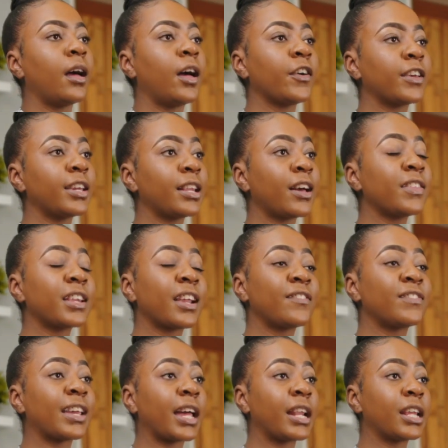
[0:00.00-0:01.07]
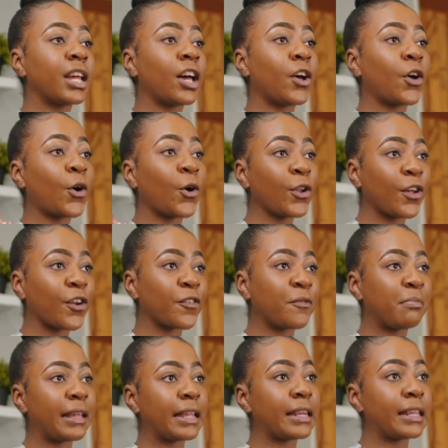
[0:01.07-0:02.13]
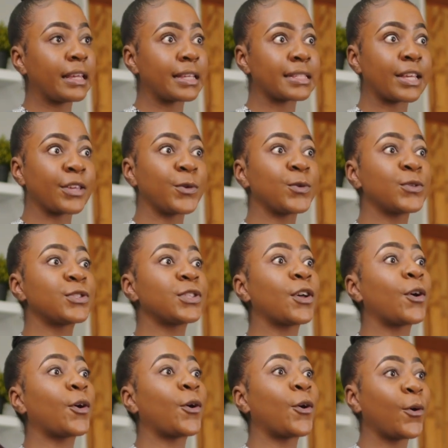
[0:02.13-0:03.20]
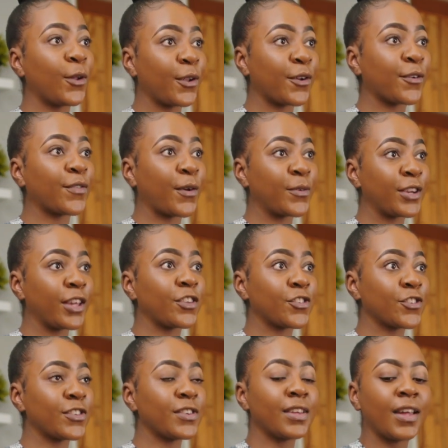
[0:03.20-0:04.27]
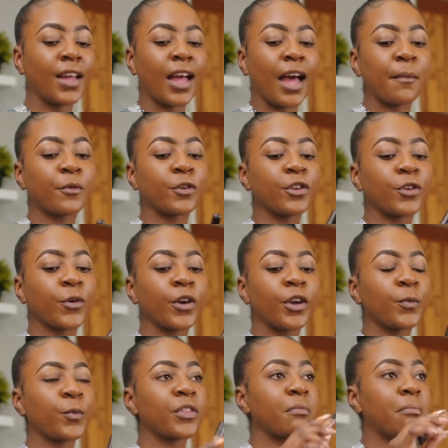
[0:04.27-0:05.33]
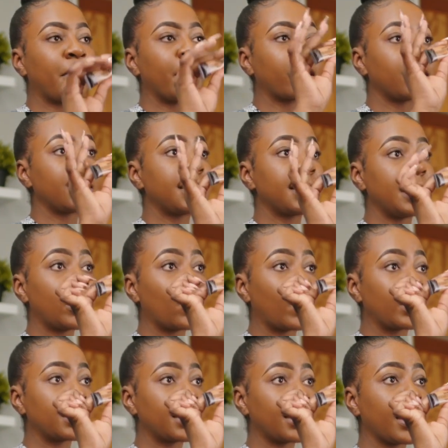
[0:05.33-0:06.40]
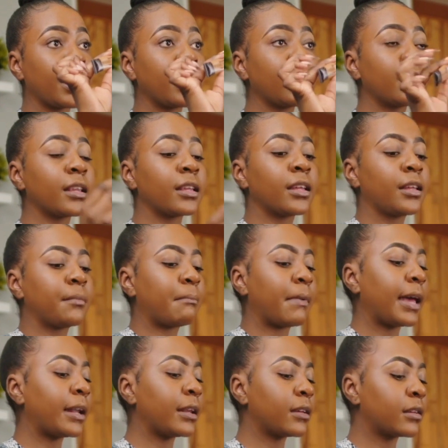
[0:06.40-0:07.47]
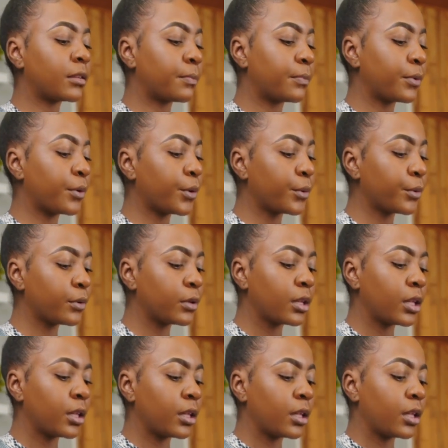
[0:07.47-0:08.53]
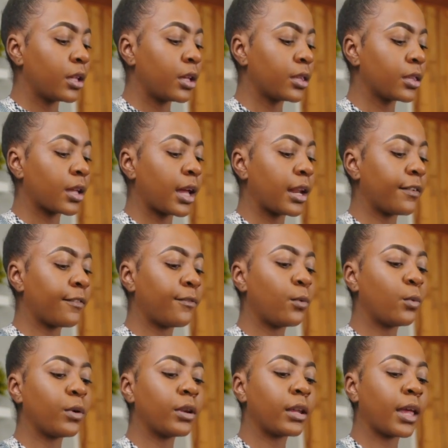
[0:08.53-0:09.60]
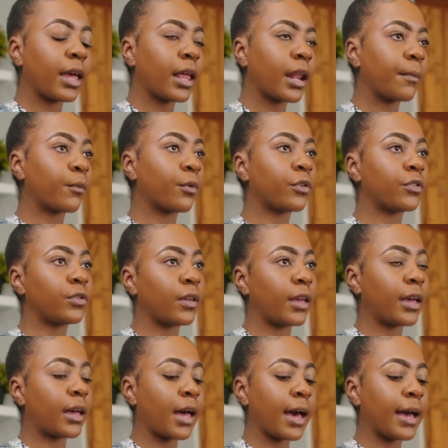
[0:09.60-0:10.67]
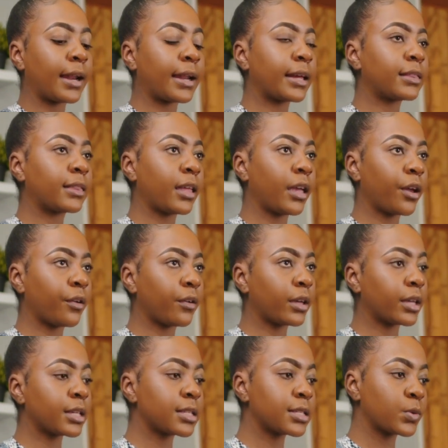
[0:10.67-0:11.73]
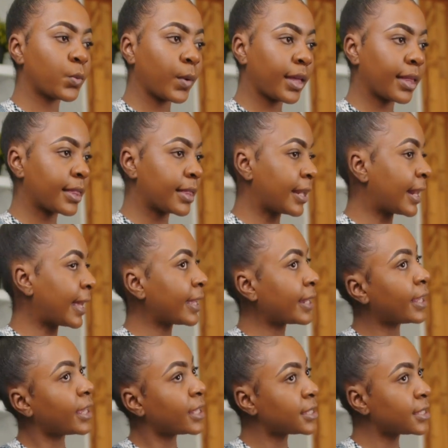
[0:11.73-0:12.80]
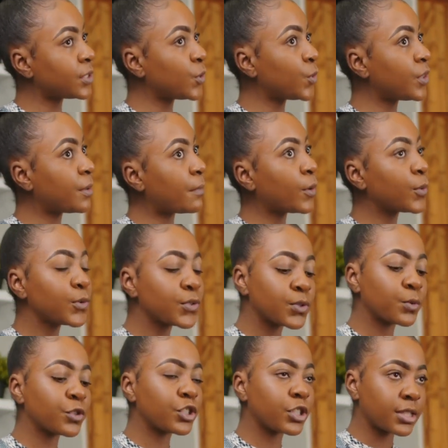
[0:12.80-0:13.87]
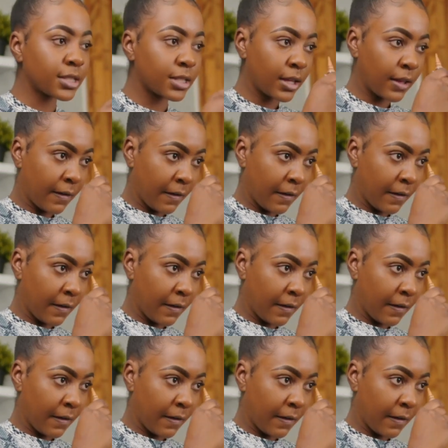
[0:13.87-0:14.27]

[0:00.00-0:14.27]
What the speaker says: okay, now that I've done a whole lot of blending because I used a whole lot of foundation, I'm going to go in with my concealer once again, my Elegant Pro in the color Fawn, and I'm going to highlight the areas where the light hits you the most, which is